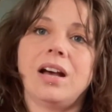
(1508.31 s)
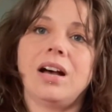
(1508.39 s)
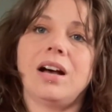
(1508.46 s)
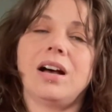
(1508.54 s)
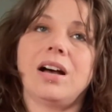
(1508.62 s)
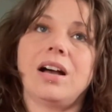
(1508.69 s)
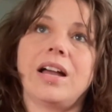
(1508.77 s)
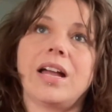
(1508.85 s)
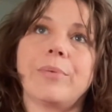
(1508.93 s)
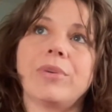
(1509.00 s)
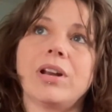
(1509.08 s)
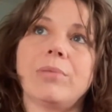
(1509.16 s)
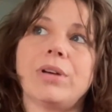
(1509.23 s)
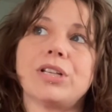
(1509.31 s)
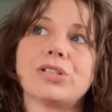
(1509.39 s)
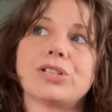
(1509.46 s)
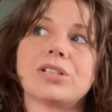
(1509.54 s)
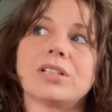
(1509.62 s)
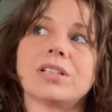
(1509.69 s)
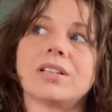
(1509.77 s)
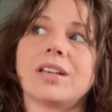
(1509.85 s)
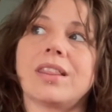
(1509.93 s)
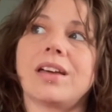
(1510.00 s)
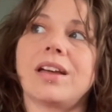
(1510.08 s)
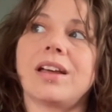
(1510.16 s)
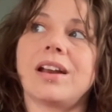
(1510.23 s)
I am going to mention
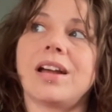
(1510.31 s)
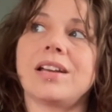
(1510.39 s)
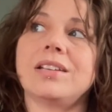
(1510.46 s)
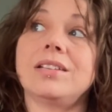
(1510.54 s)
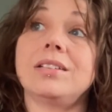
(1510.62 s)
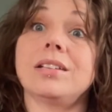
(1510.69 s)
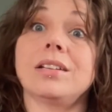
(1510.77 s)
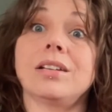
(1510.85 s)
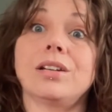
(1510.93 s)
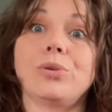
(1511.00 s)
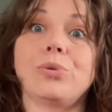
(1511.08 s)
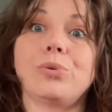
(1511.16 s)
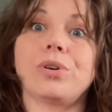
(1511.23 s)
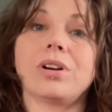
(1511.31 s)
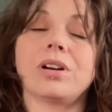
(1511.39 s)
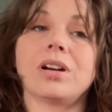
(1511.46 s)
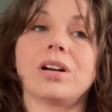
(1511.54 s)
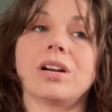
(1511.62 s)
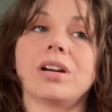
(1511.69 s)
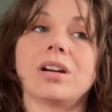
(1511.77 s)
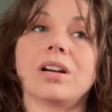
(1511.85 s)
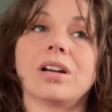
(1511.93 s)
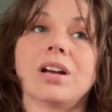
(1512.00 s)
that I did order.